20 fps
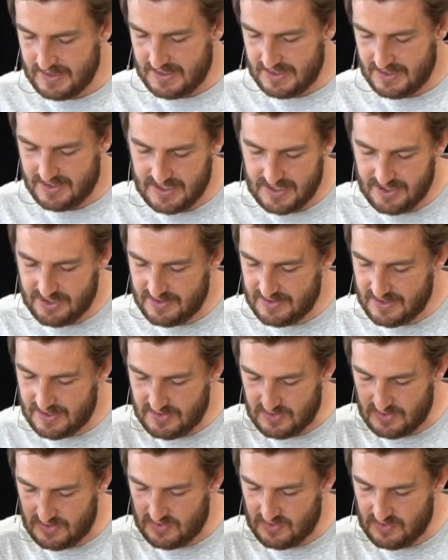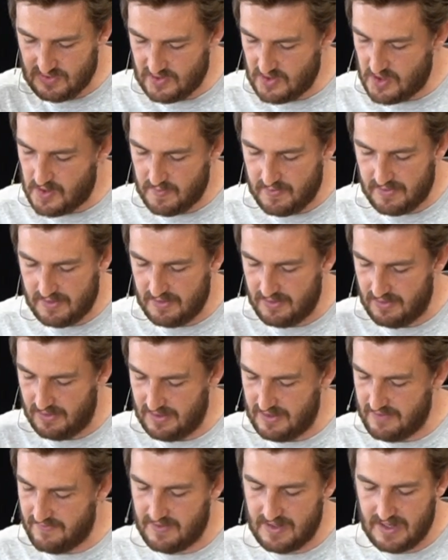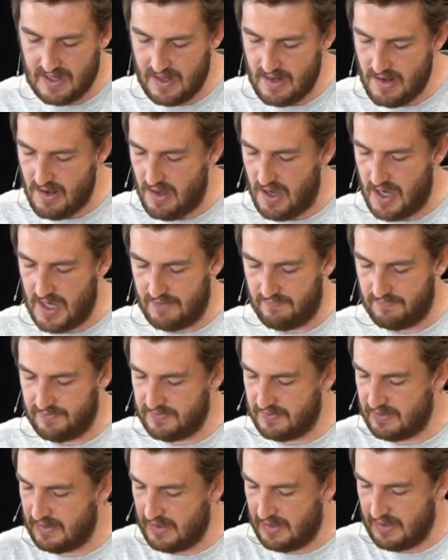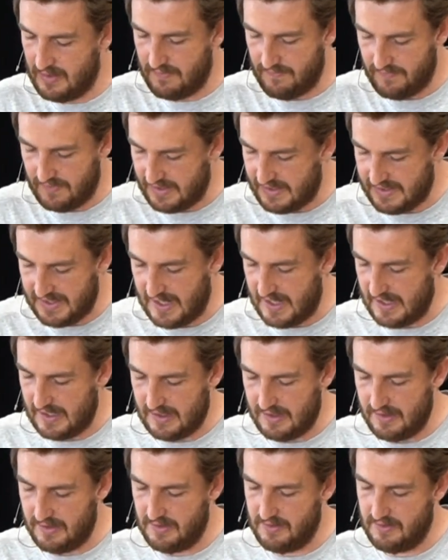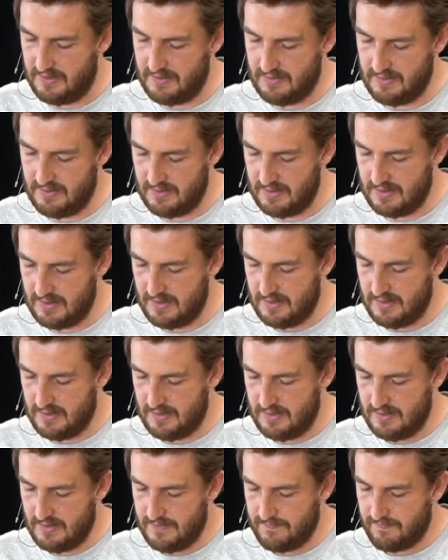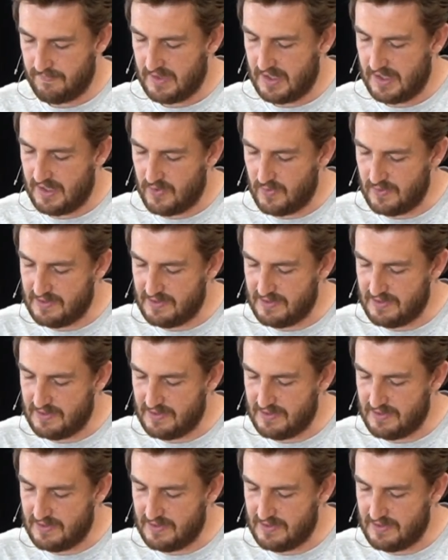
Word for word: It teaches us to stop living our lives for gain and to